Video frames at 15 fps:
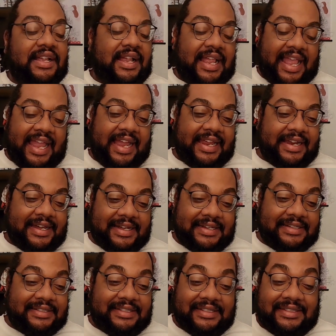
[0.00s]

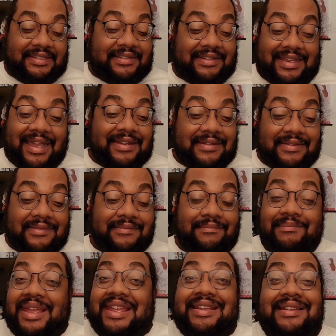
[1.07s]
and just kind of
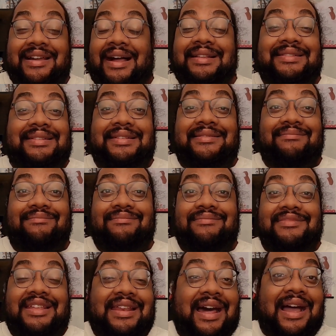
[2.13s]
make content
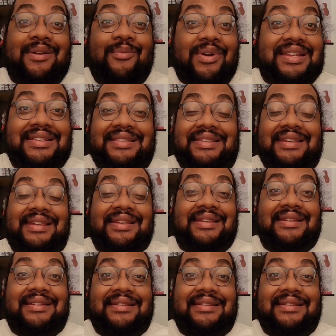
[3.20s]
that I want to see